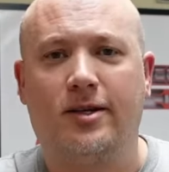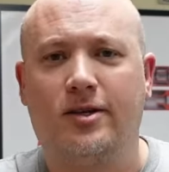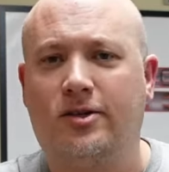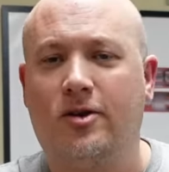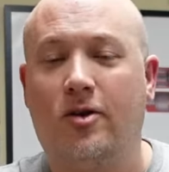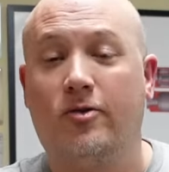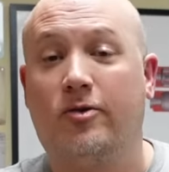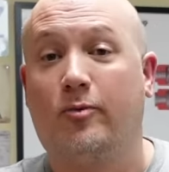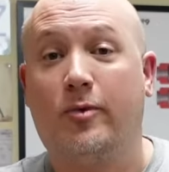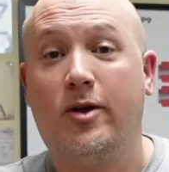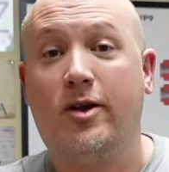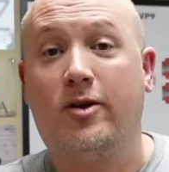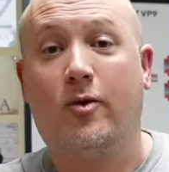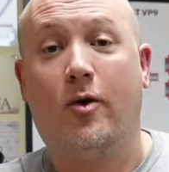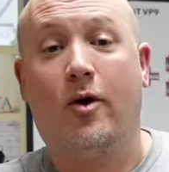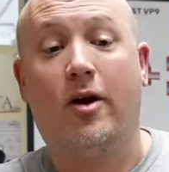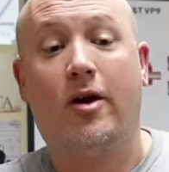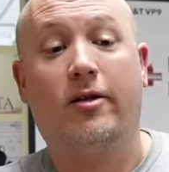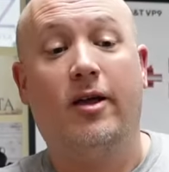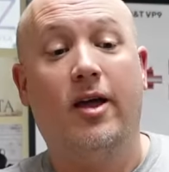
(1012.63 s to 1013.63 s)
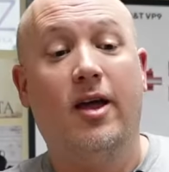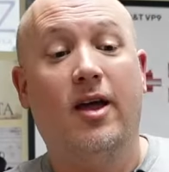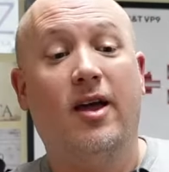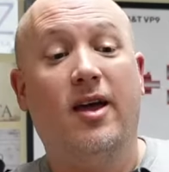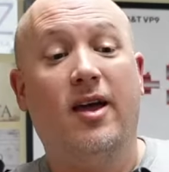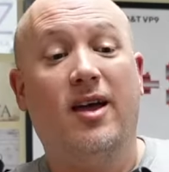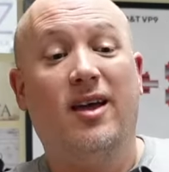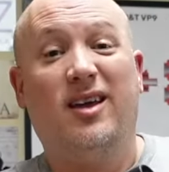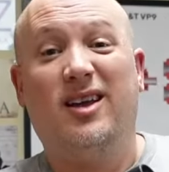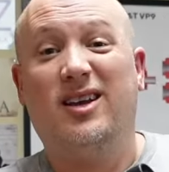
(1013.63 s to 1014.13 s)
and so the recoil
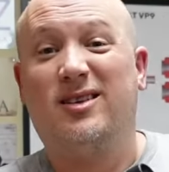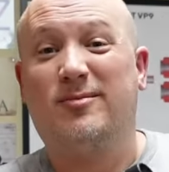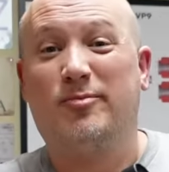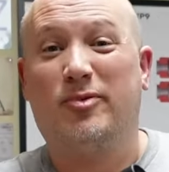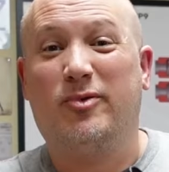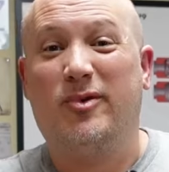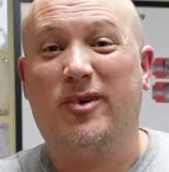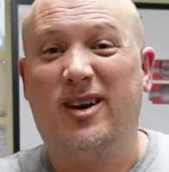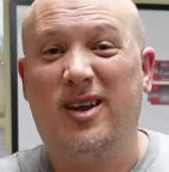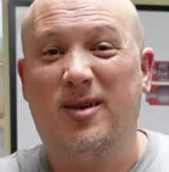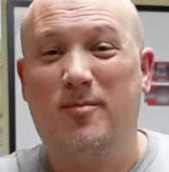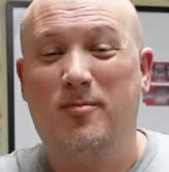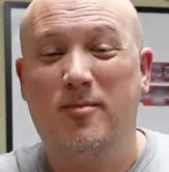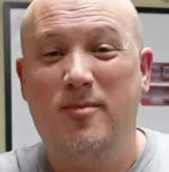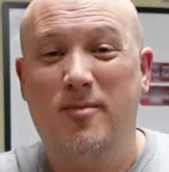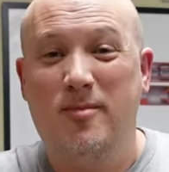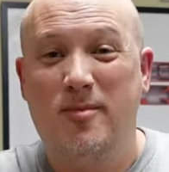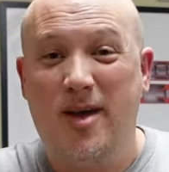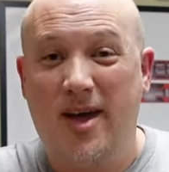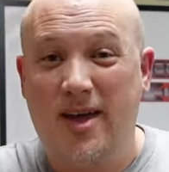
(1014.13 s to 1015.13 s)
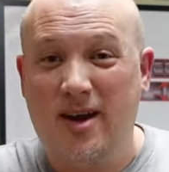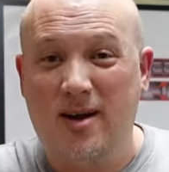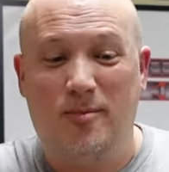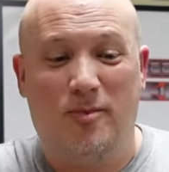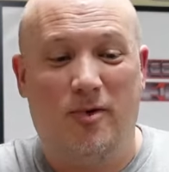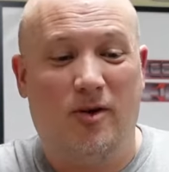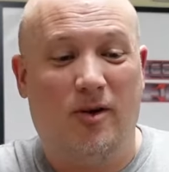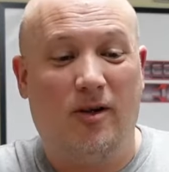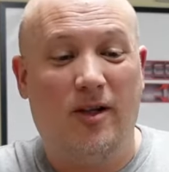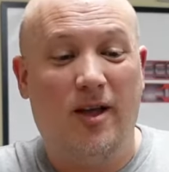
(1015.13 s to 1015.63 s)
is pretty
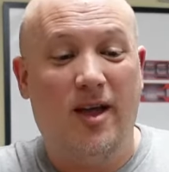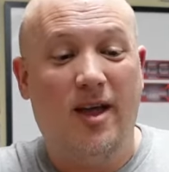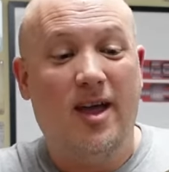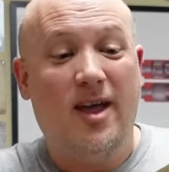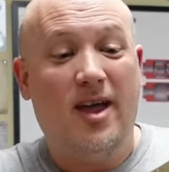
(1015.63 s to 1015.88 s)
minimal.